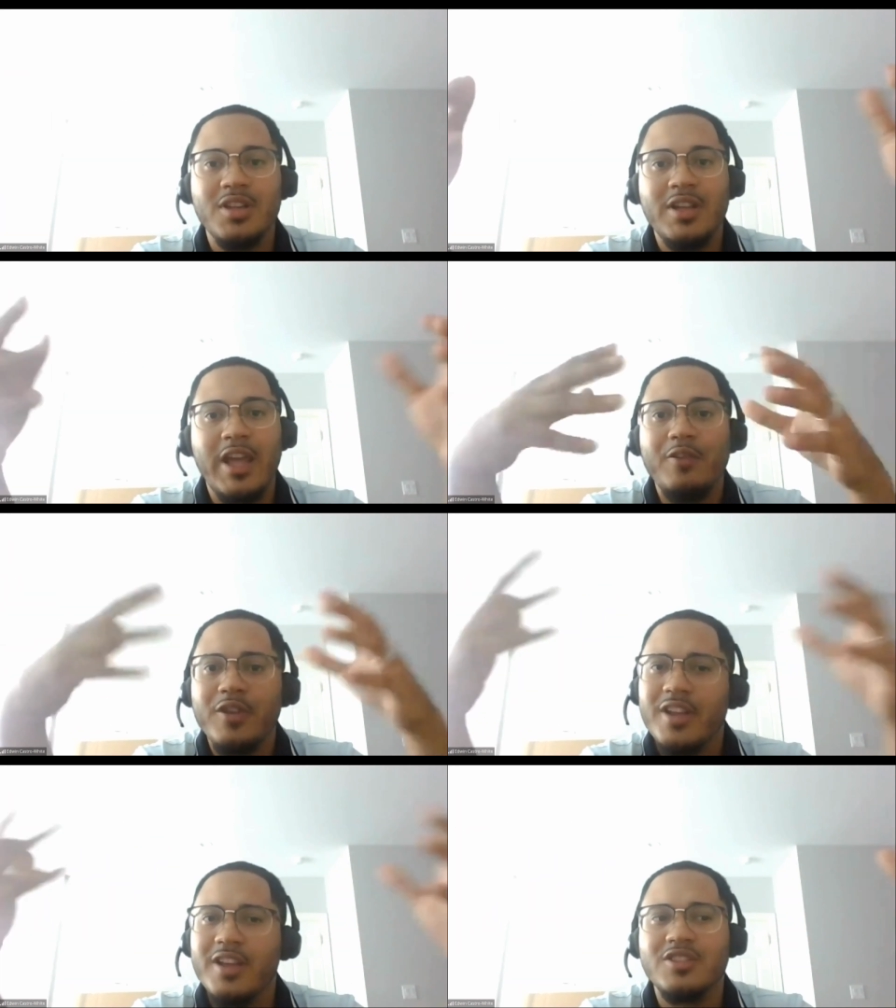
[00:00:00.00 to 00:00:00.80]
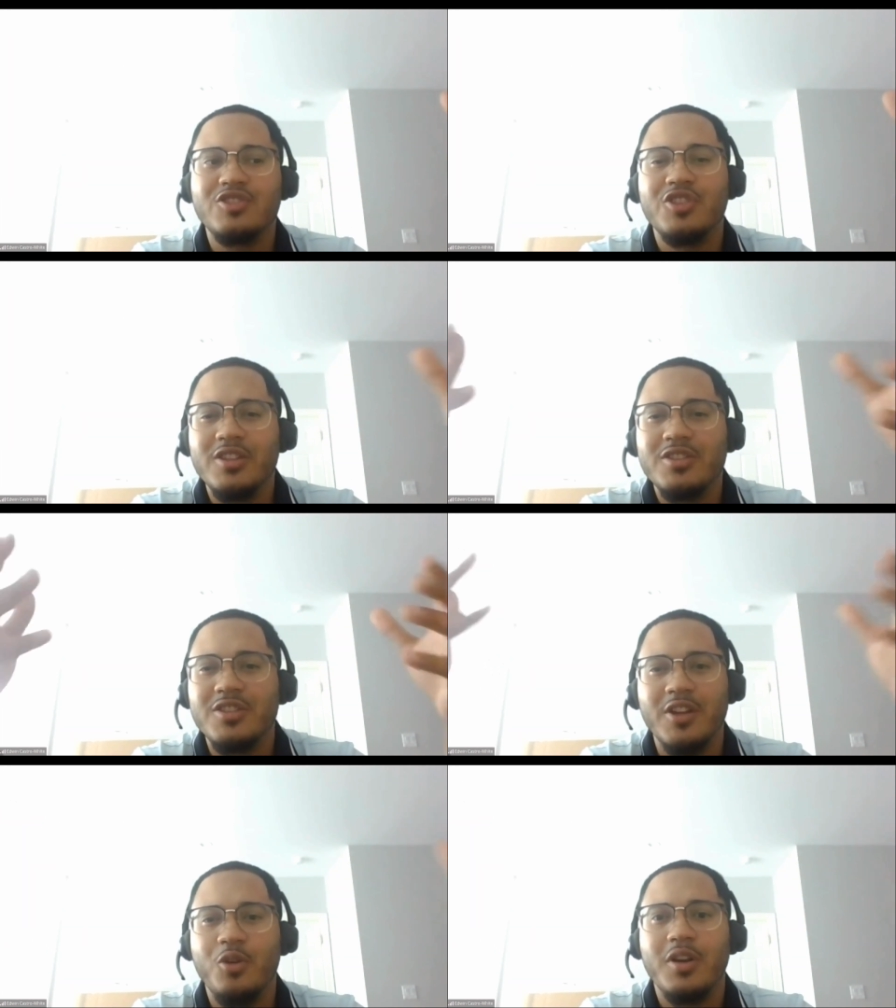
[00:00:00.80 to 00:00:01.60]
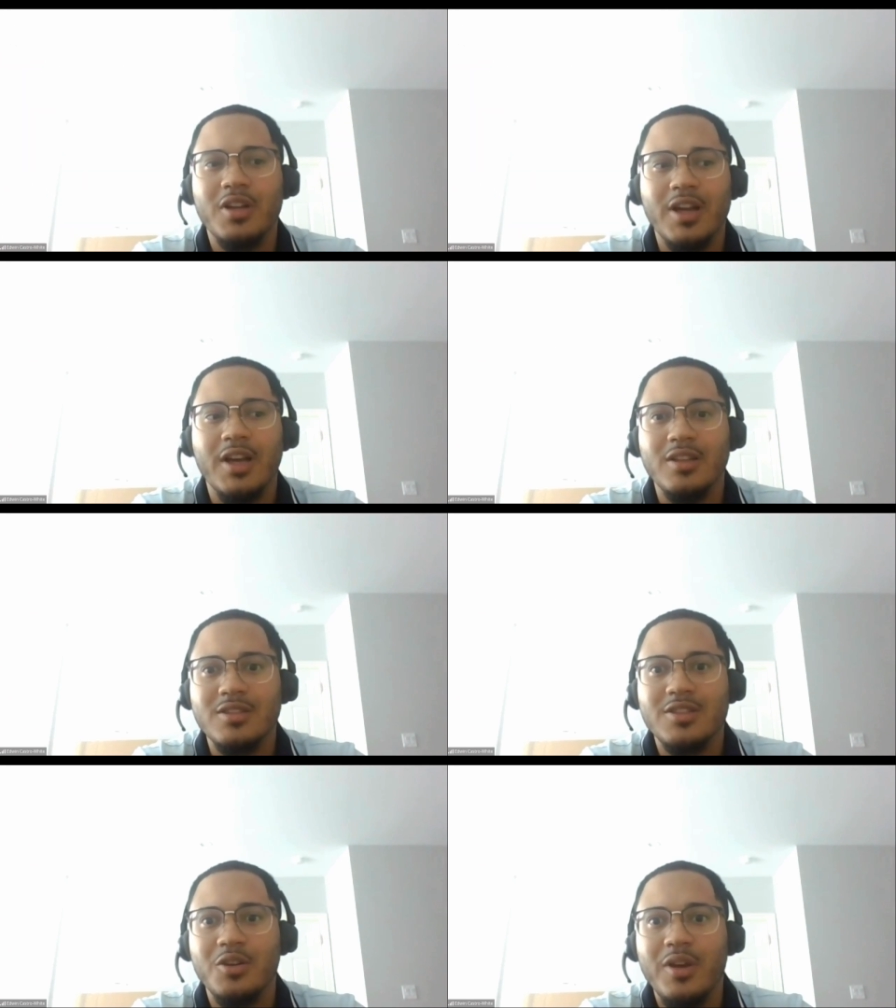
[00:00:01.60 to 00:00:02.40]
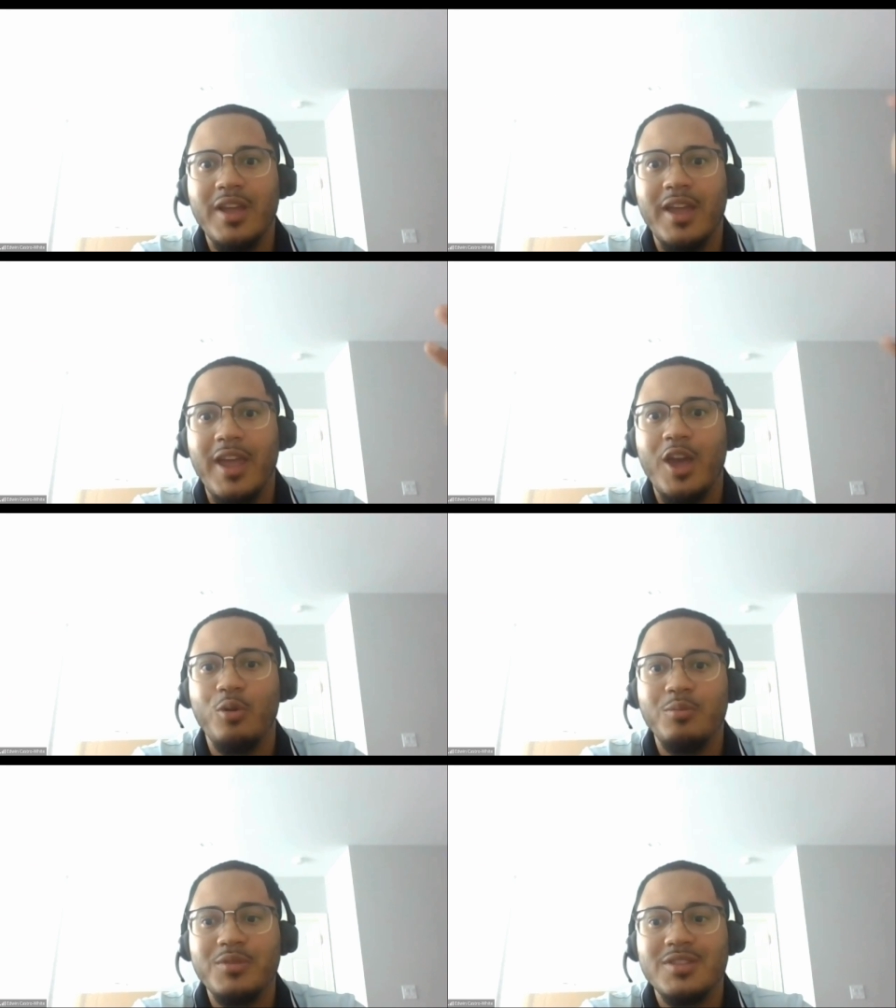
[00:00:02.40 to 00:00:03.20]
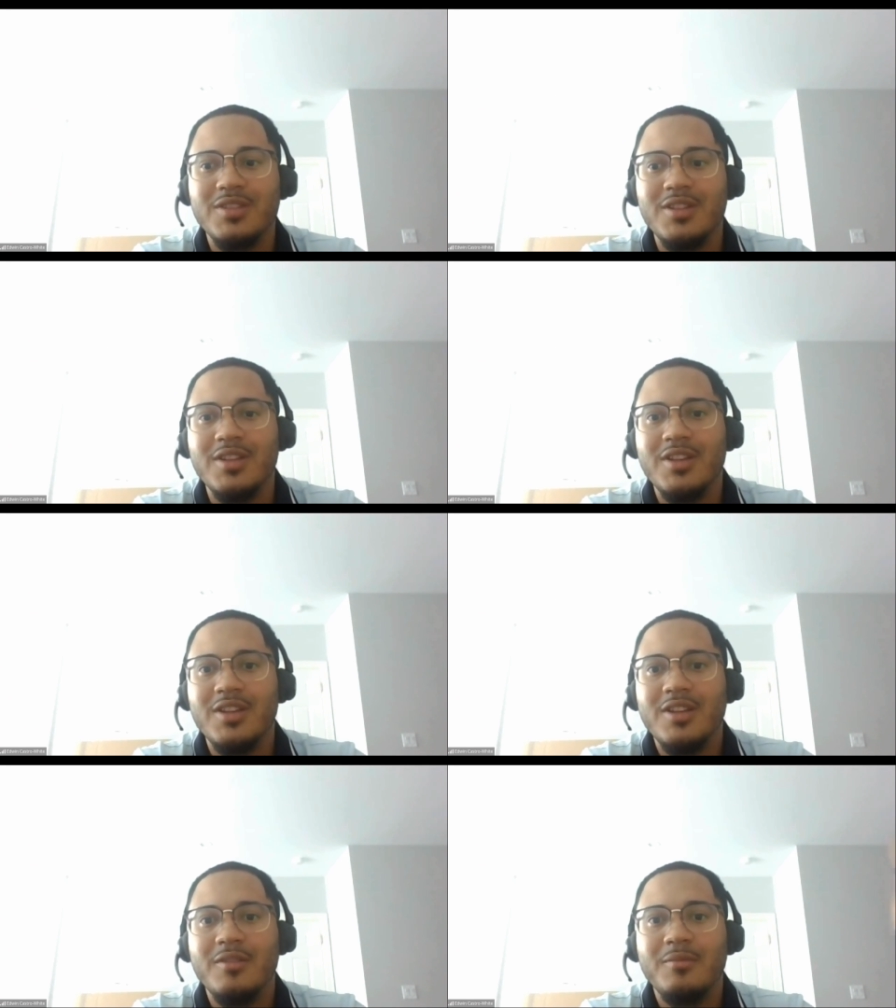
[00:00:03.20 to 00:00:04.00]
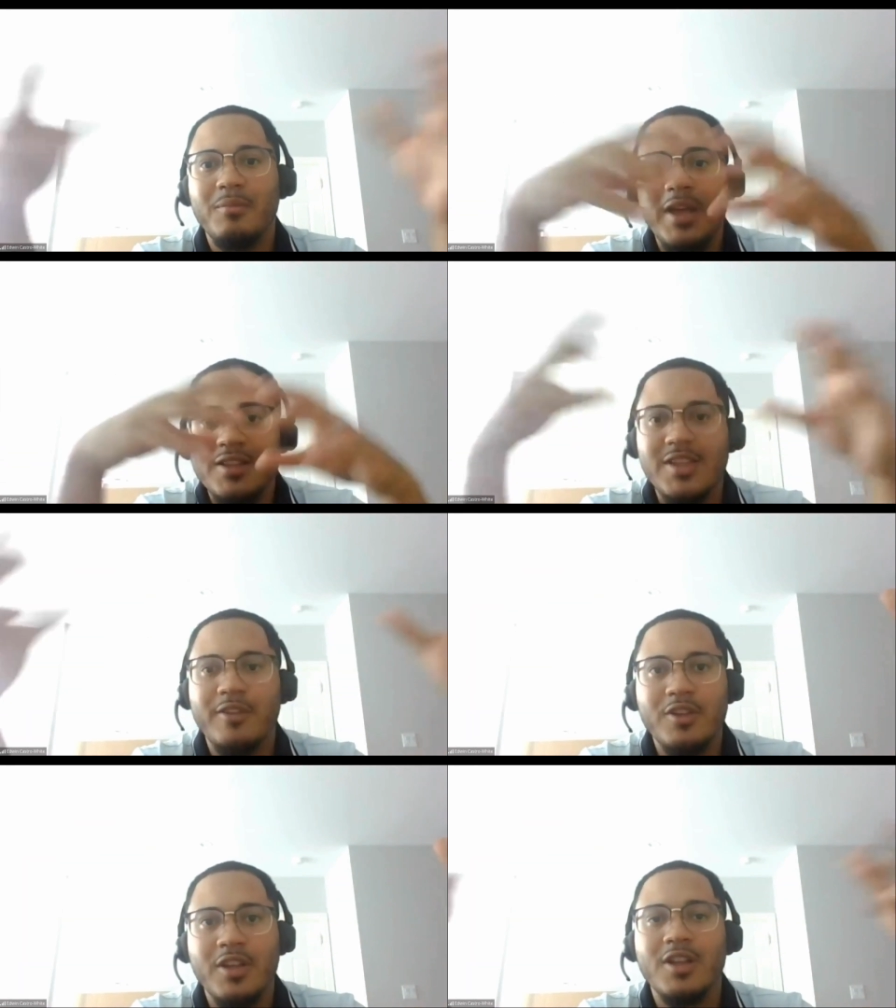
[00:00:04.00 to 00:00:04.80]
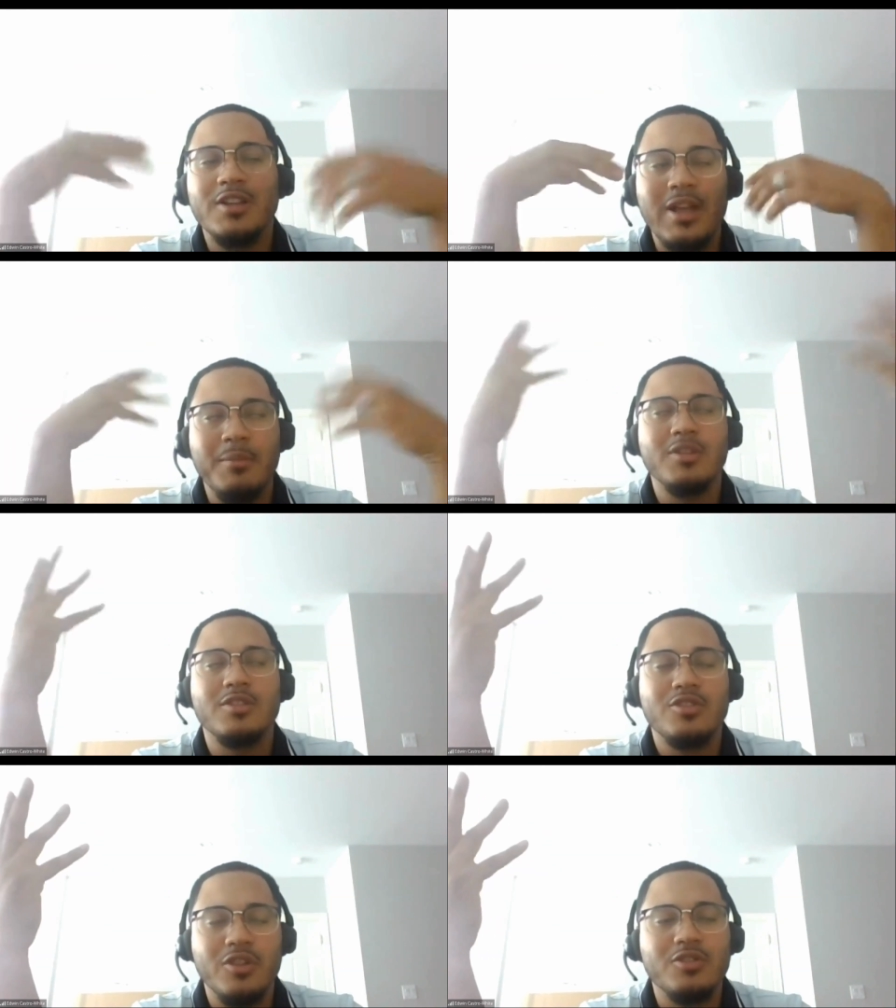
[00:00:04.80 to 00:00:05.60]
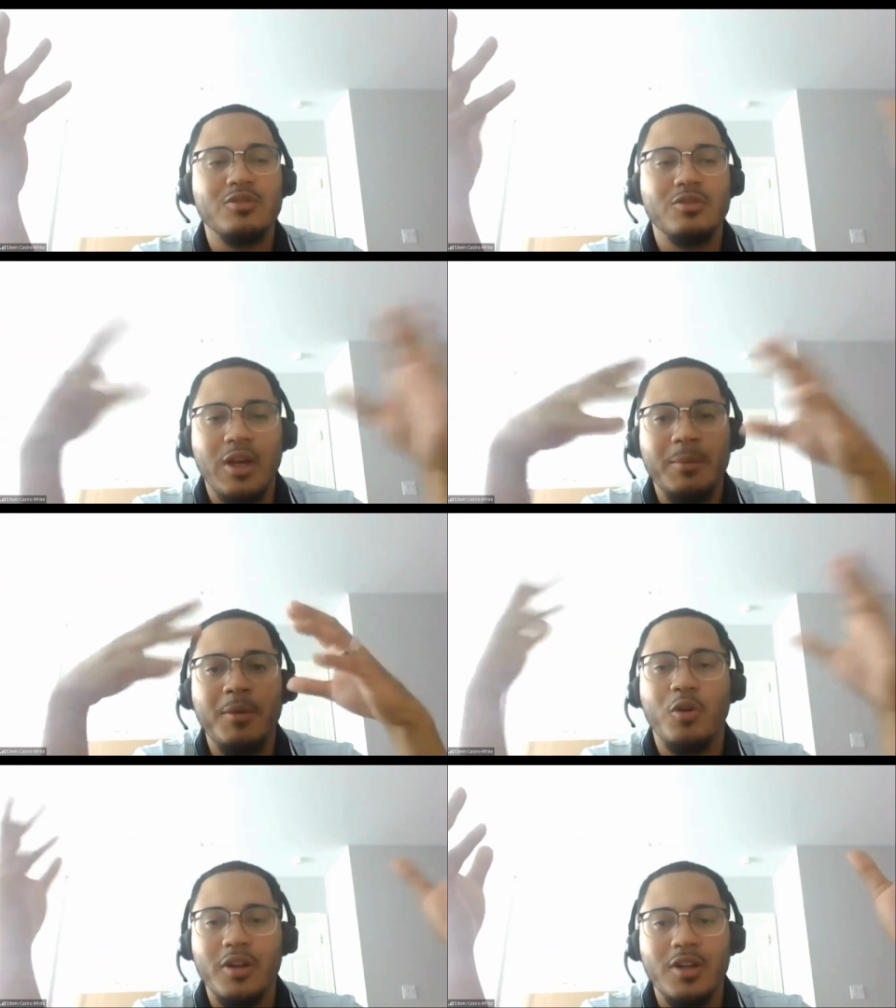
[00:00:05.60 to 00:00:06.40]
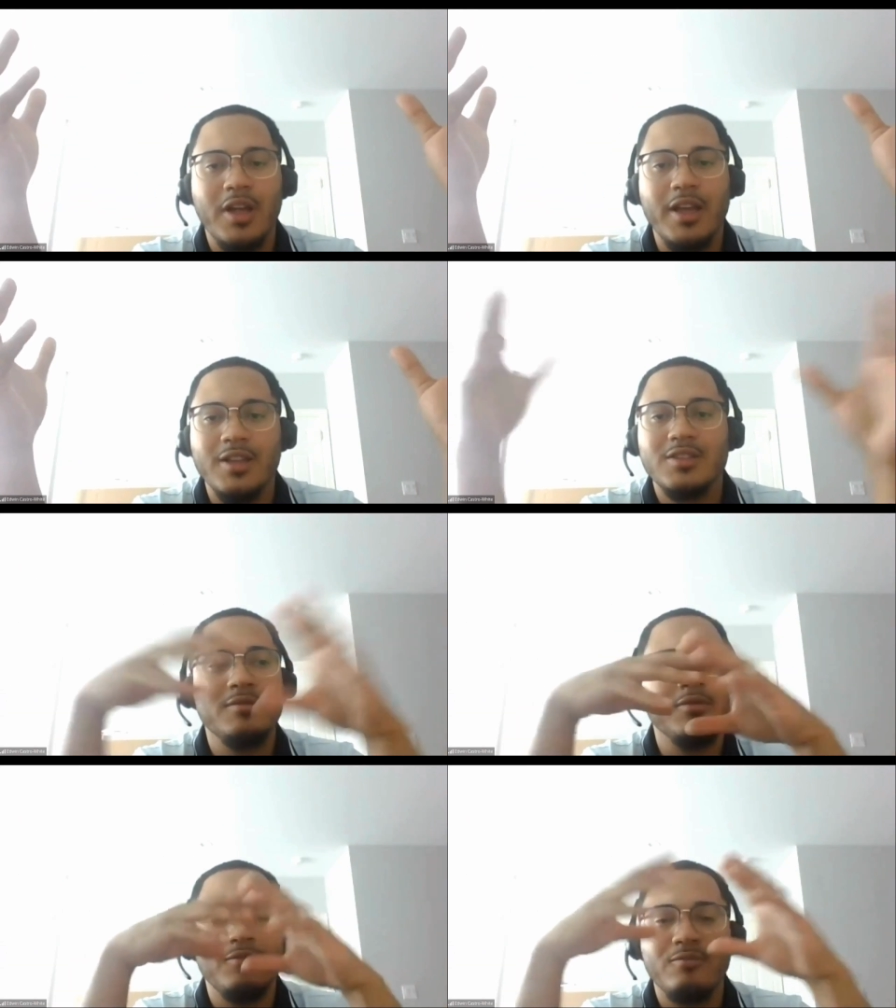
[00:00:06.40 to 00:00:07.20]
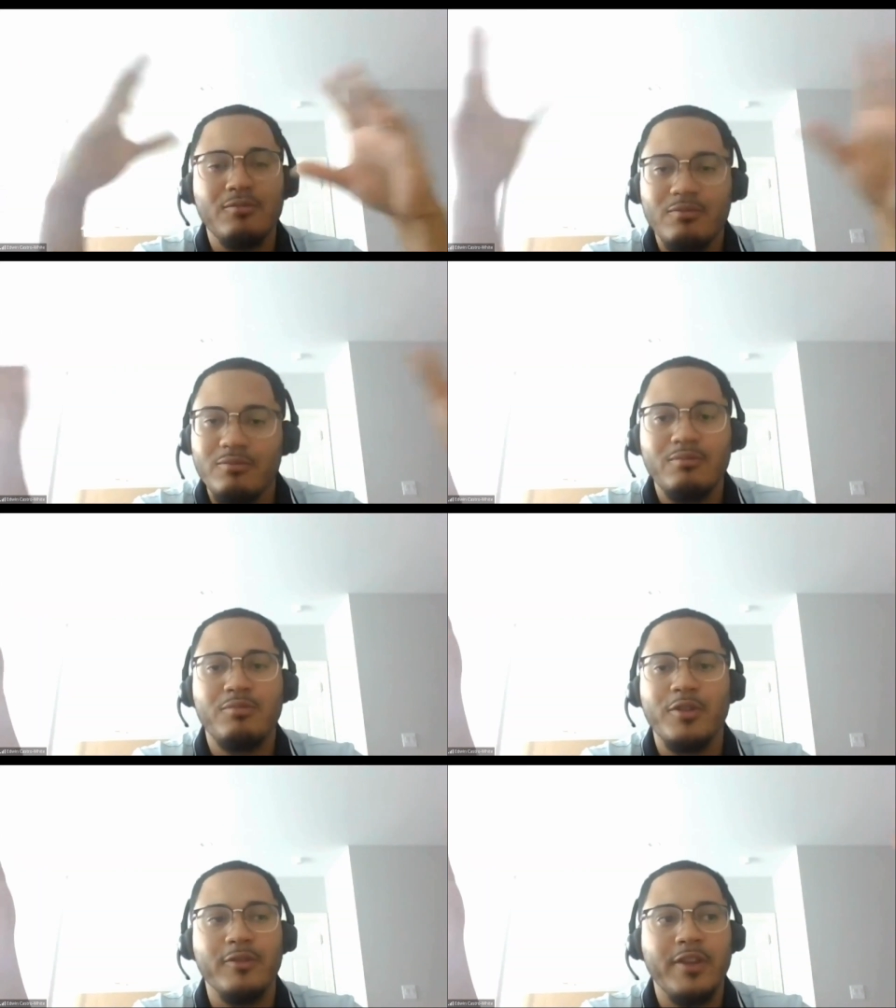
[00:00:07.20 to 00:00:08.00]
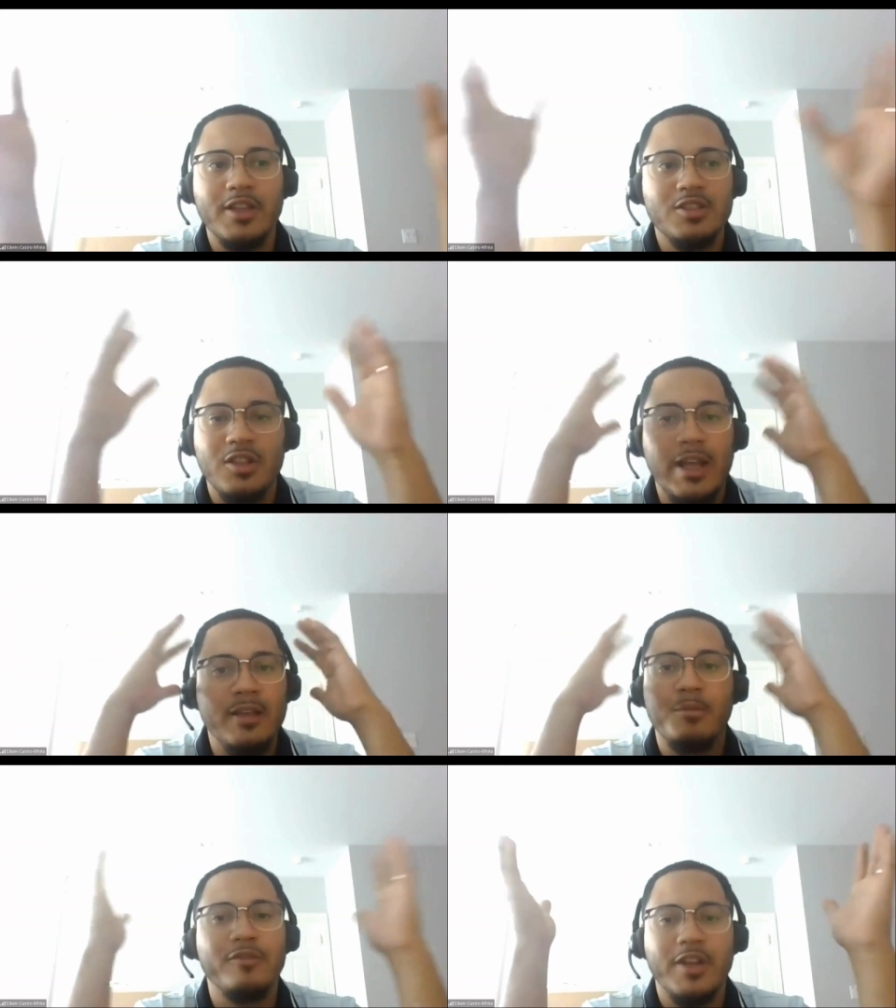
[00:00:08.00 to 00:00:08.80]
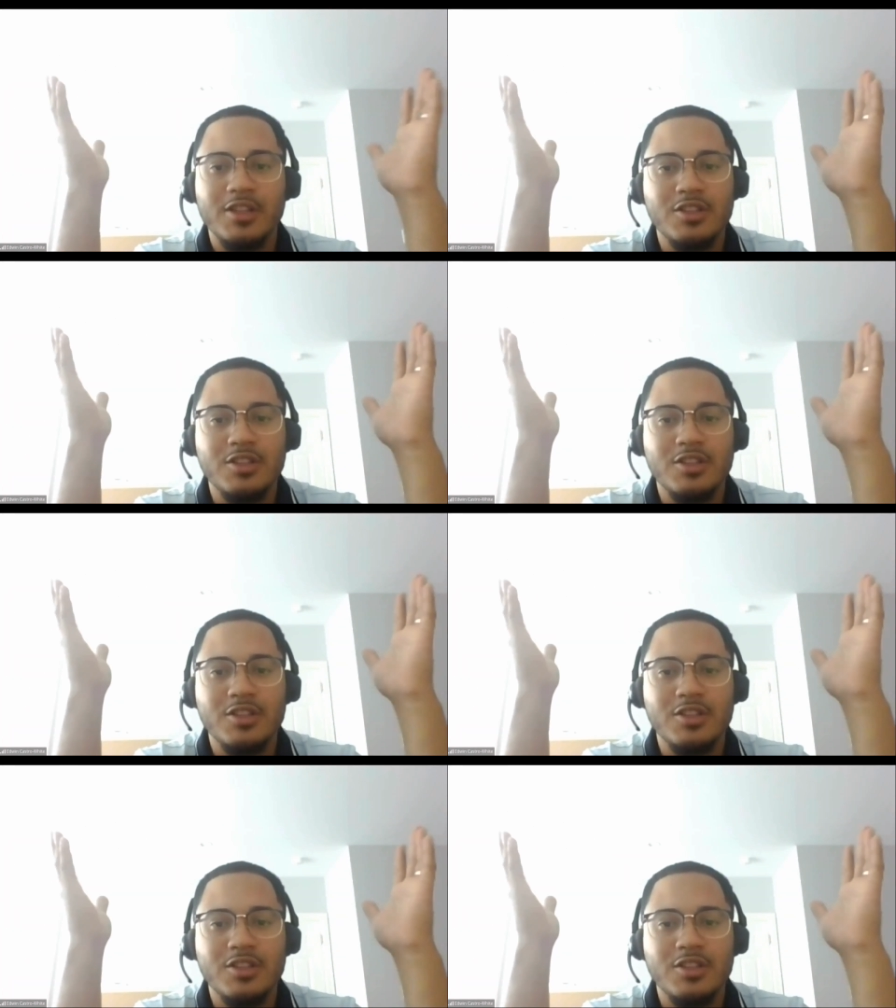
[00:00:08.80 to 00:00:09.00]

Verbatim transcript: and then just calendar booking, everything is structured and organized. So it helps, makes everything because I'm unstructured, I'm an organized